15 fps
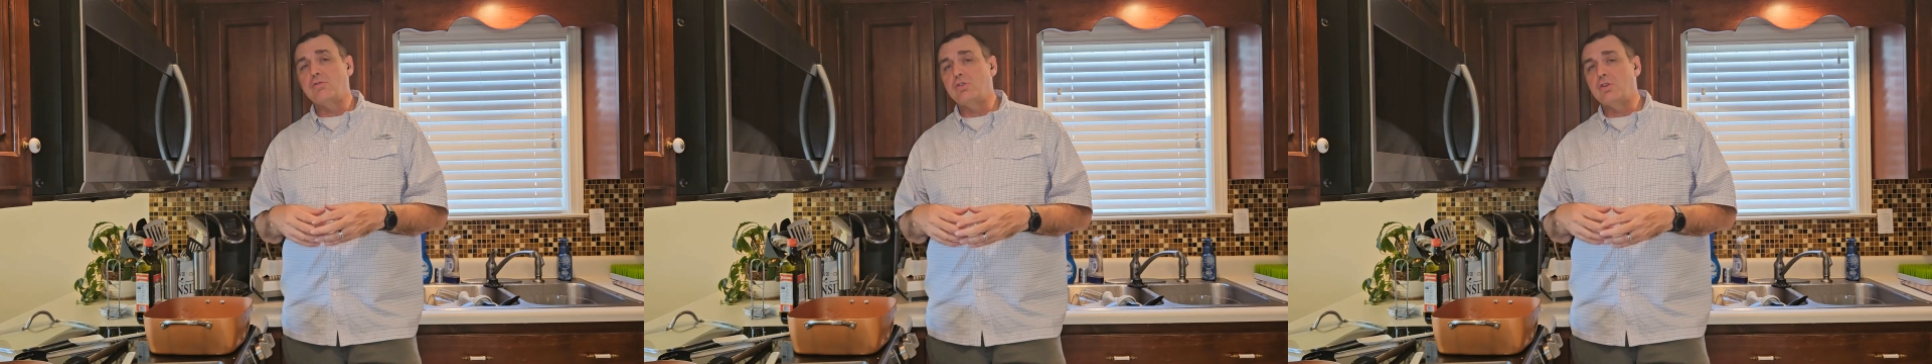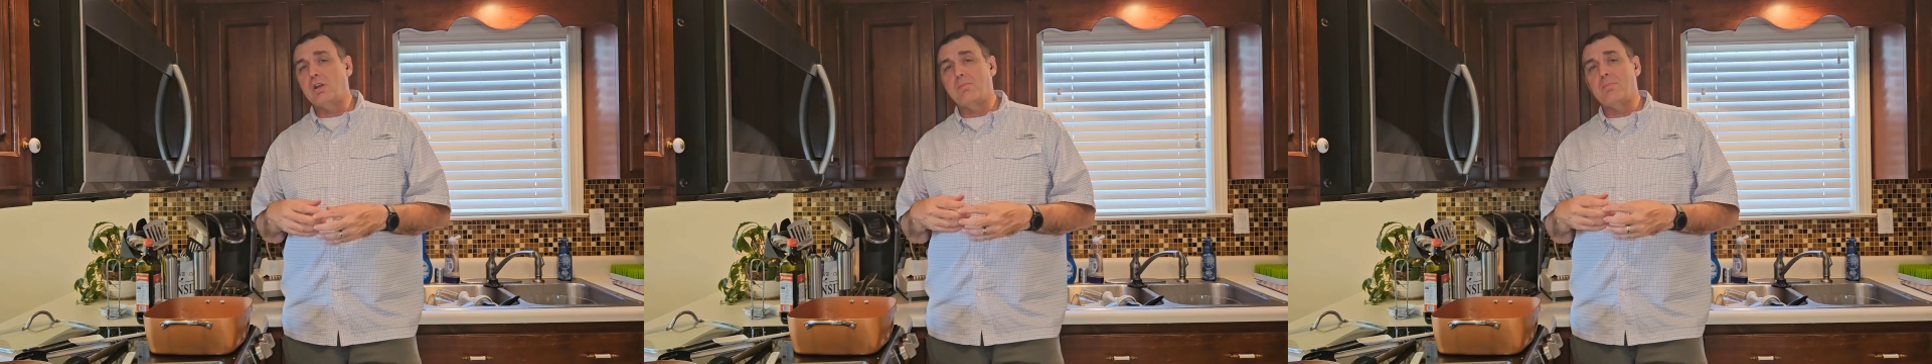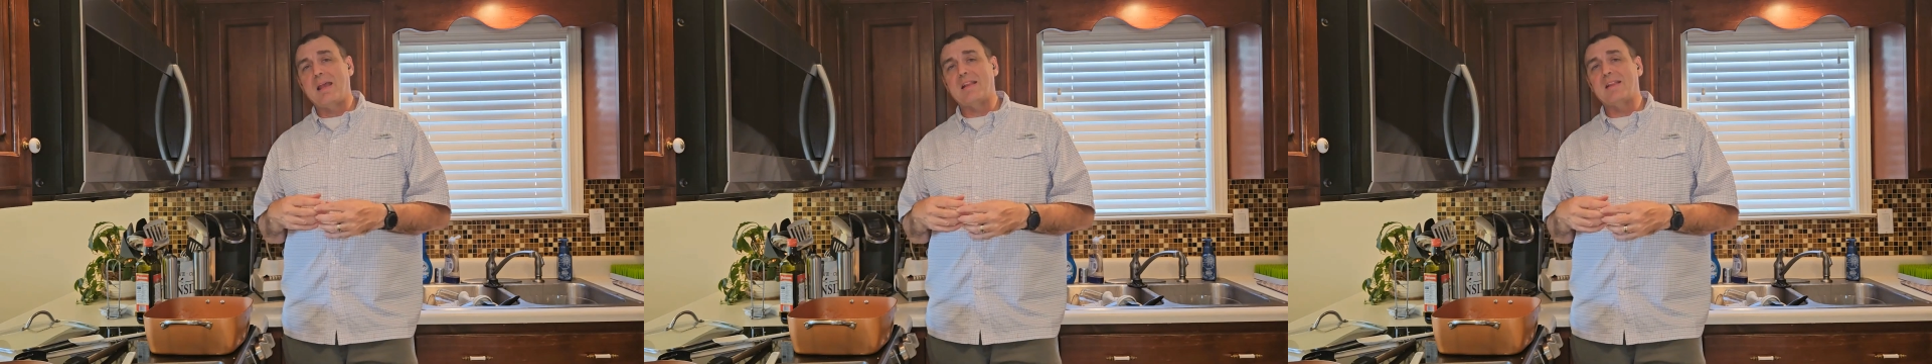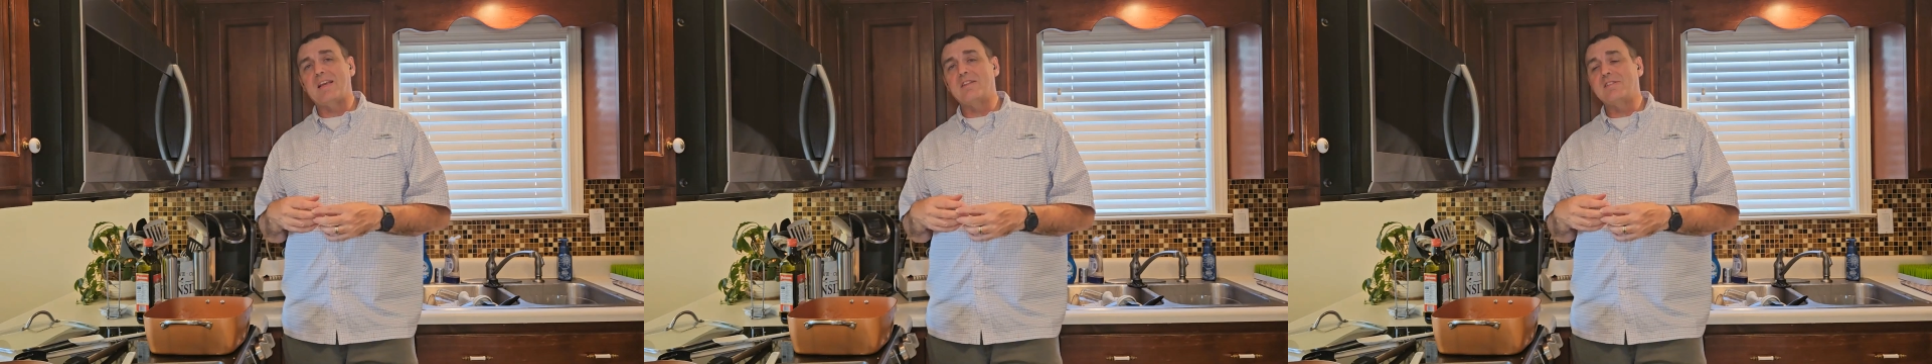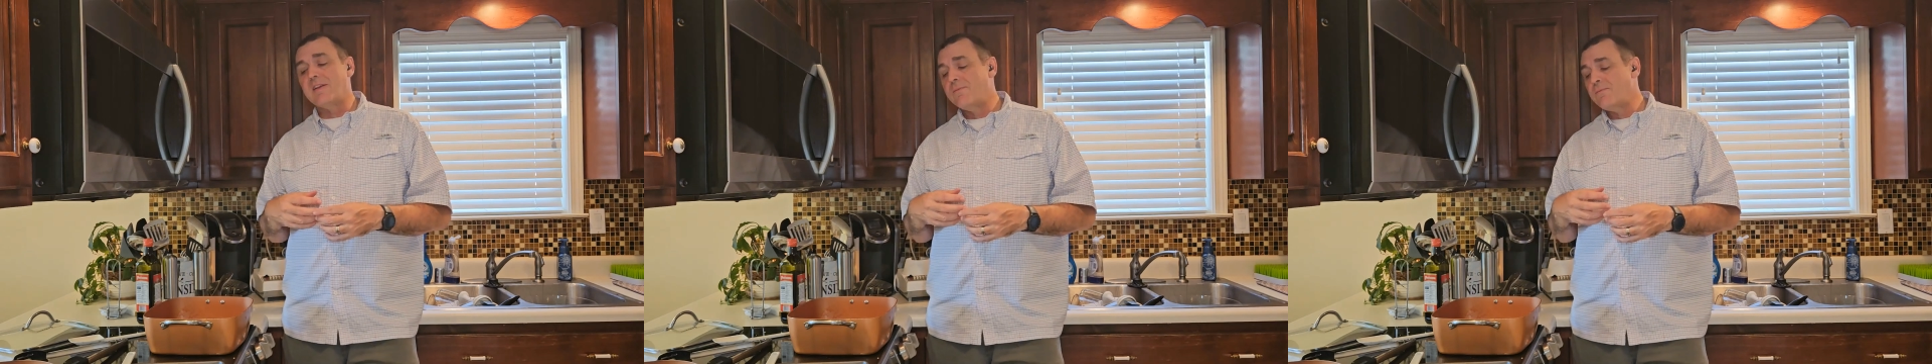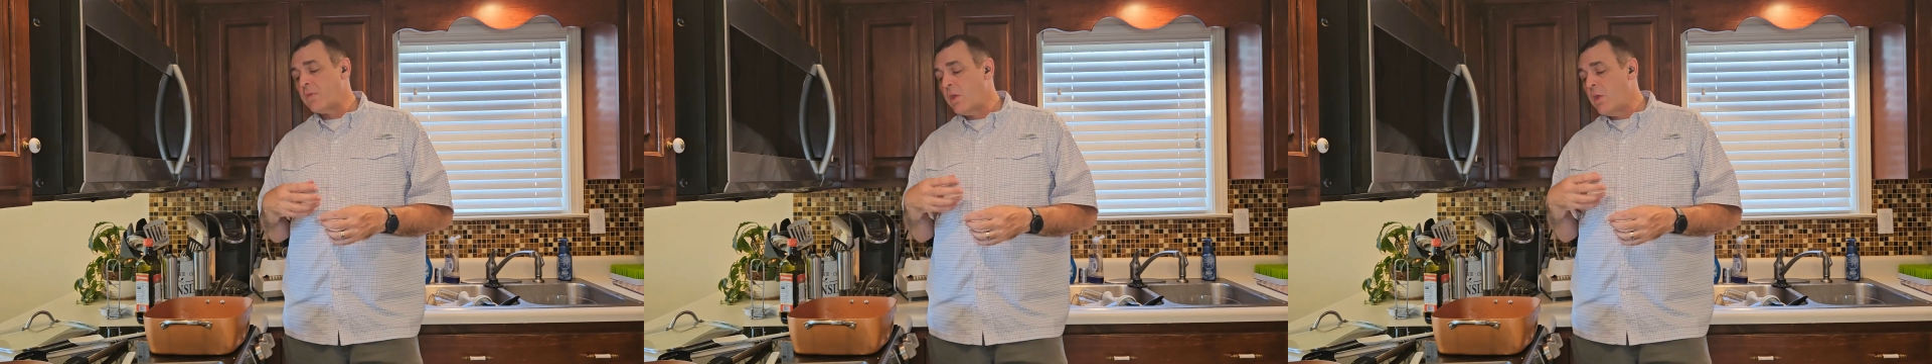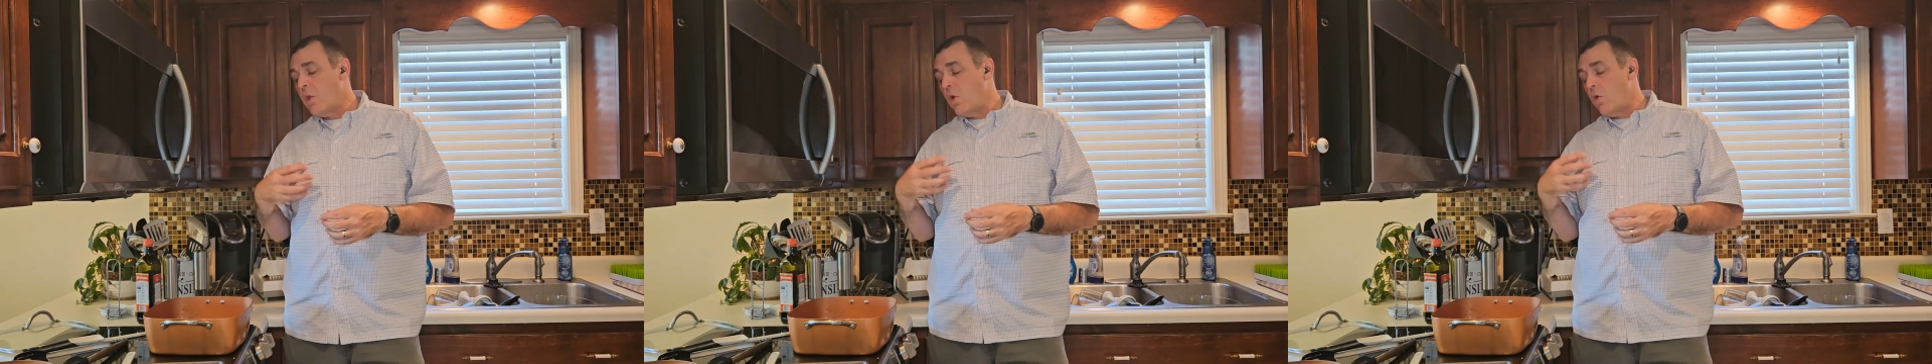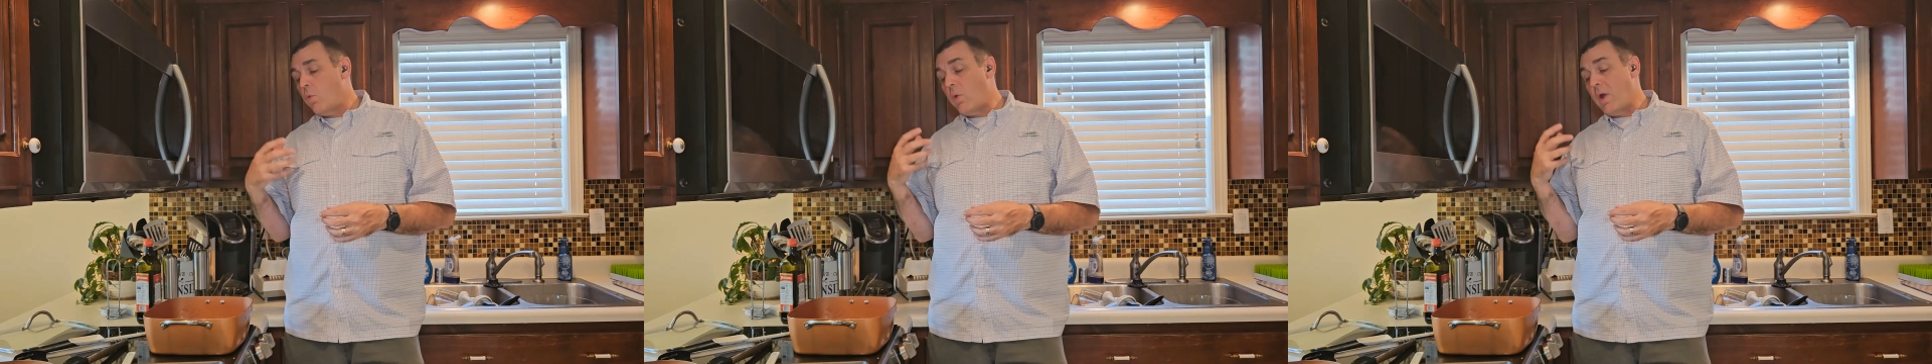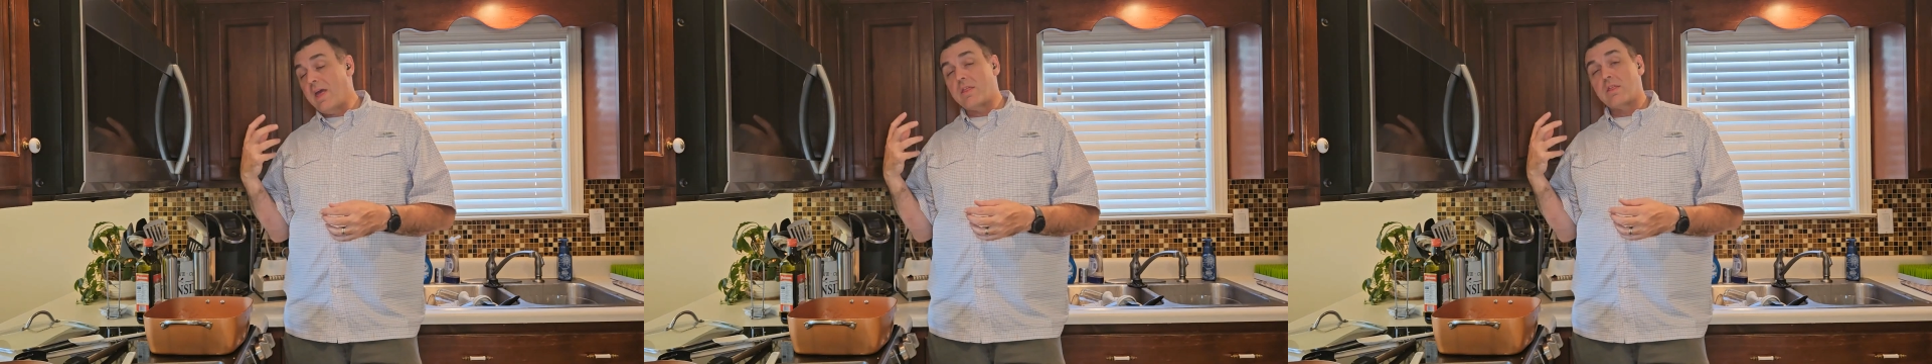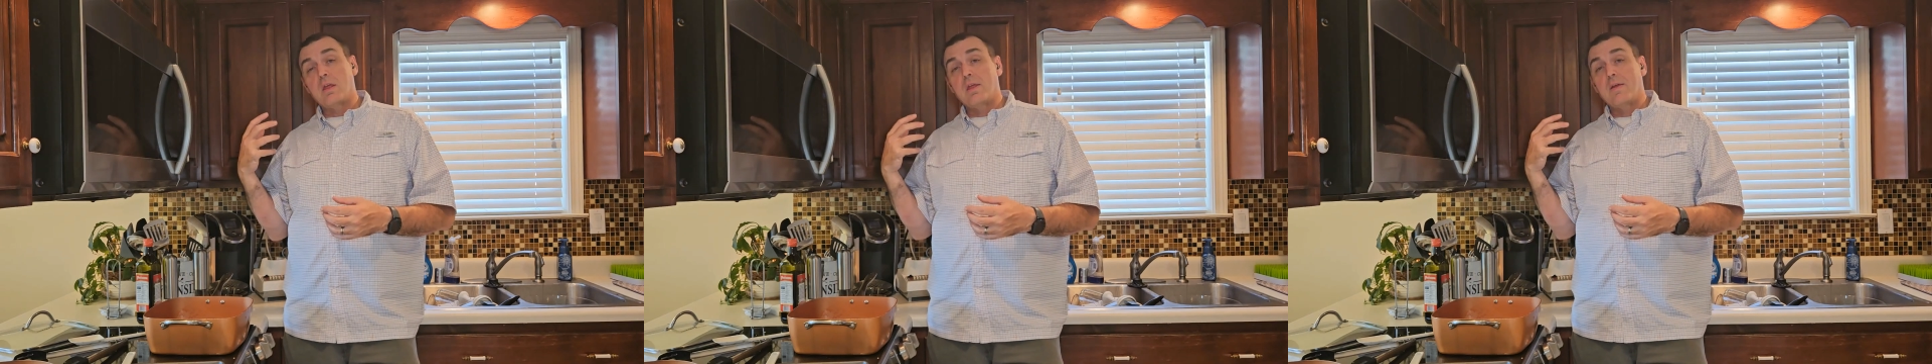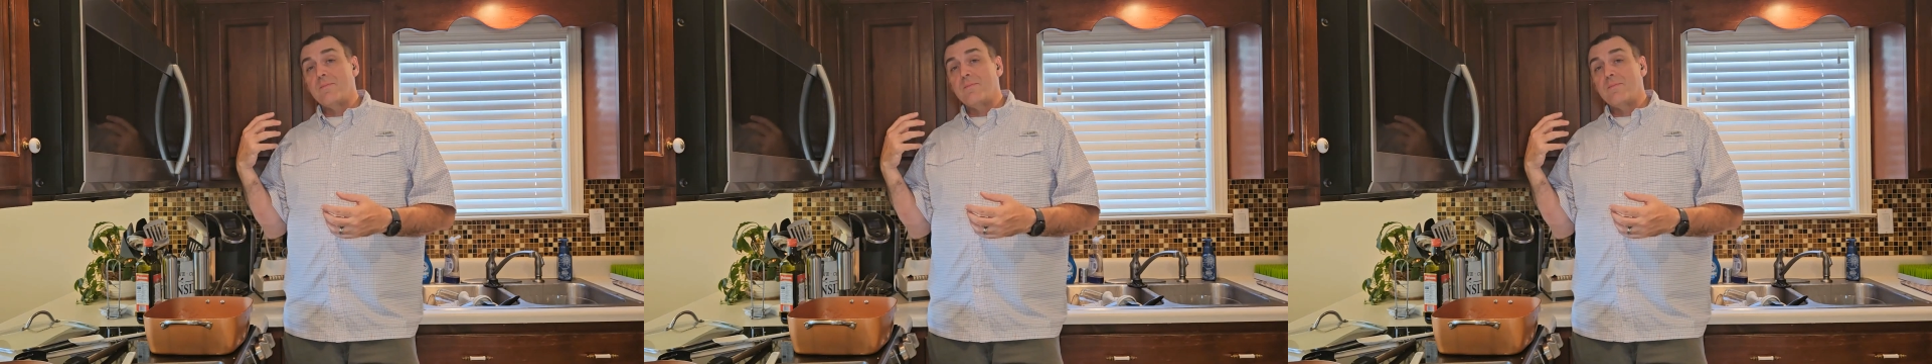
You can make this with